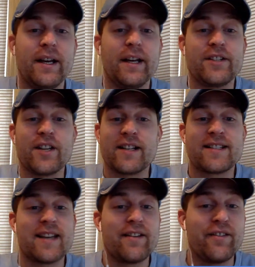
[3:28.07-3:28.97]
Shot
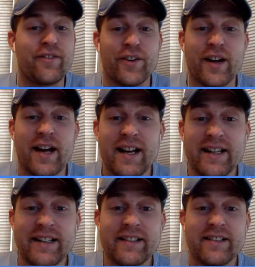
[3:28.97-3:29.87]
7 for
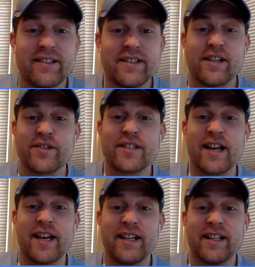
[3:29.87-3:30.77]
9, which is
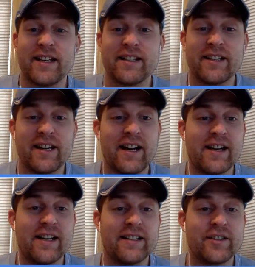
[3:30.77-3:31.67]
outstanding.
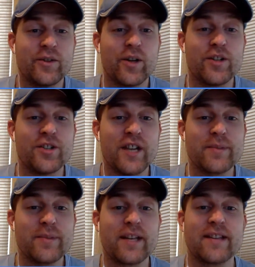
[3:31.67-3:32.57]
Joel
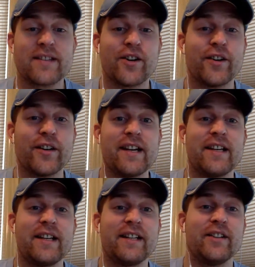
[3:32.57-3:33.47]
James got the start
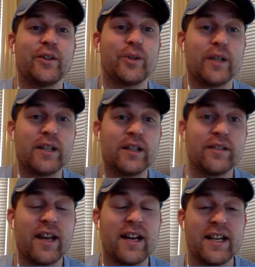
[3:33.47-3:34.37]
again in lieu
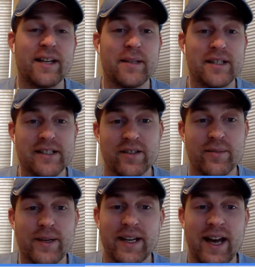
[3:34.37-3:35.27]
of Kennedy Meeks still
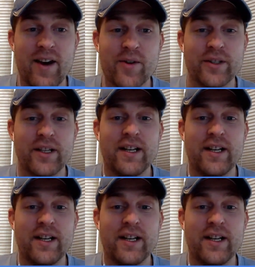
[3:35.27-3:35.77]
being out.